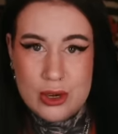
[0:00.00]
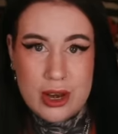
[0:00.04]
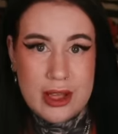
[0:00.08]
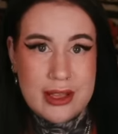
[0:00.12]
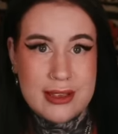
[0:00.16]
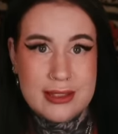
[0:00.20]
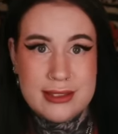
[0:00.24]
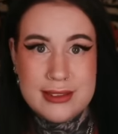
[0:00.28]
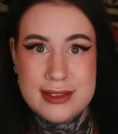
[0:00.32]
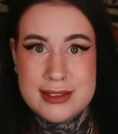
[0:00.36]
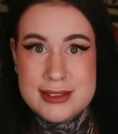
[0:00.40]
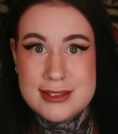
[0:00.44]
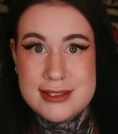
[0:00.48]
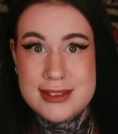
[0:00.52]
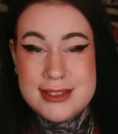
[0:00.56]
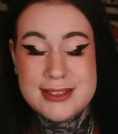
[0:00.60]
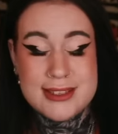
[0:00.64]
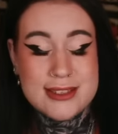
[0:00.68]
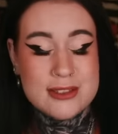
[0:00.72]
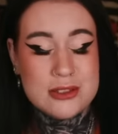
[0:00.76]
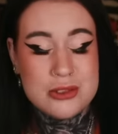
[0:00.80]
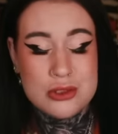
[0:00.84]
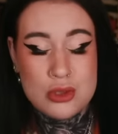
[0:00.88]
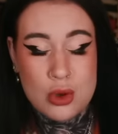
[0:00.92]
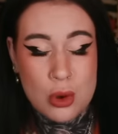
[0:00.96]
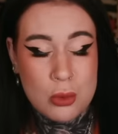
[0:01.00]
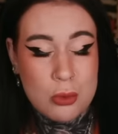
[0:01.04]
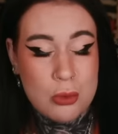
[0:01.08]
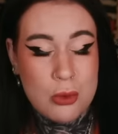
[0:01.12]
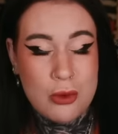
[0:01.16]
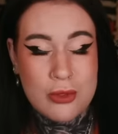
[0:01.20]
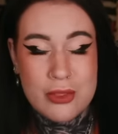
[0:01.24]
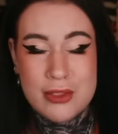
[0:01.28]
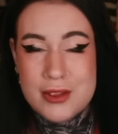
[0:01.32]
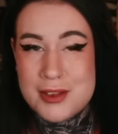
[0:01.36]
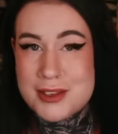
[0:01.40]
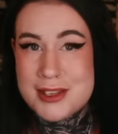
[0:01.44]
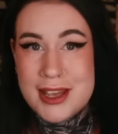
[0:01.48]
like this. This is not
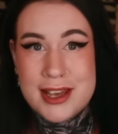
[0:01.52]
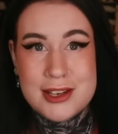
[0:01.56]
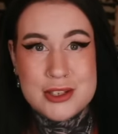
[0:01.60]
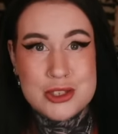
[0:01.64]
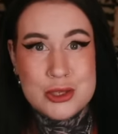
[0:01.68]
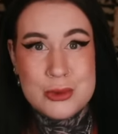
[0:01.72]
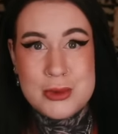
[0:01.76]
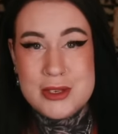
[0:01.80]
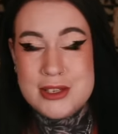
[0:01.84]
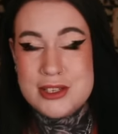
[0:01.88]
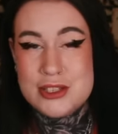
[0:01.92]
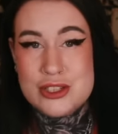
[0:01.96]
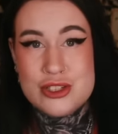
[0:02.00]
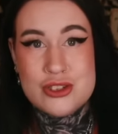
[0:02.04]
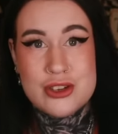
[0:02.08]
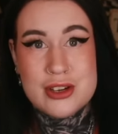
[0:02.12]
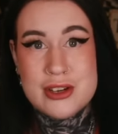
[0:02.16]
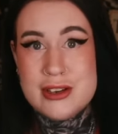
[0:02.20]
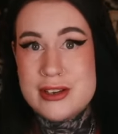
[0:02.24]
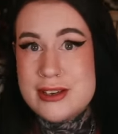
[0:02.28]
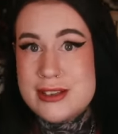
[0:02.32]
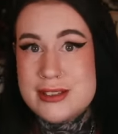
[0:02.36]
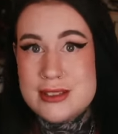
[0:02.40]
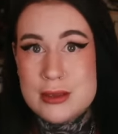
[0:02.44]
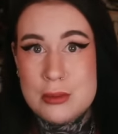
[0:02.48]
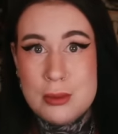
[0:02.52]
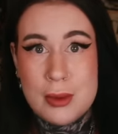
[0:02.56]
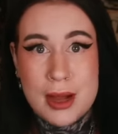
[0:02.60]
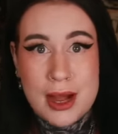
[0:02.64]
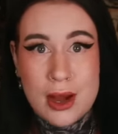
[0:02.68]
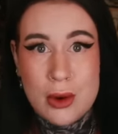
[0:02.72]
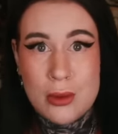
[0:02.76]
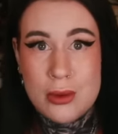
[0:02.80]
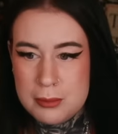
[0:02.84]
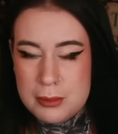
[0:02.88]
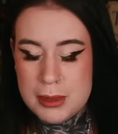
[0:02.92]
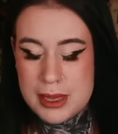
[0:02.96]
what the tattoo industry is about.